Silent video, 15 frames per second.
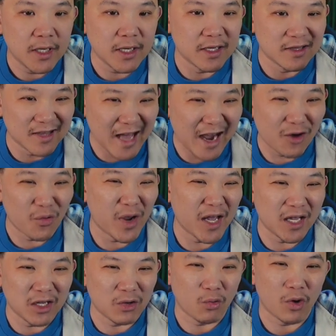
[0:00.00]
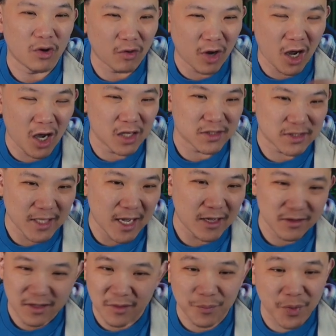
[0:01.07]
And that way it won't cause that.
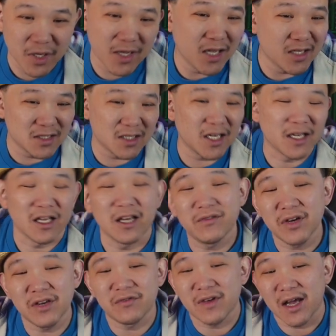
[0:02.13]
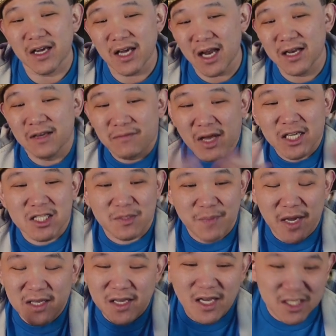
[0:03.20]
But here's the thing, even if it kind of
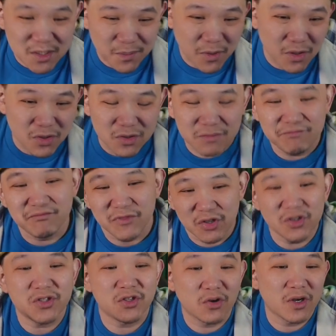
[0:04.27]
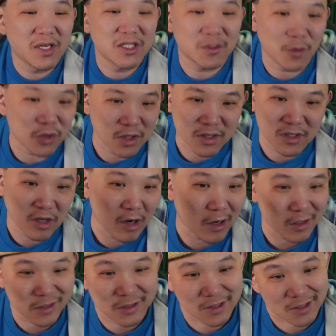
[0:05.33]
expand and explode, you still can smoke the
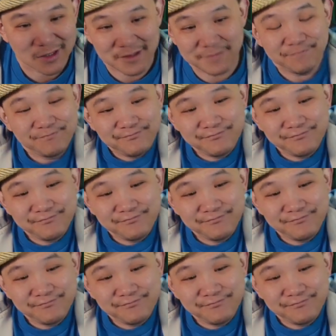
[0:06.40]
cigar. It's just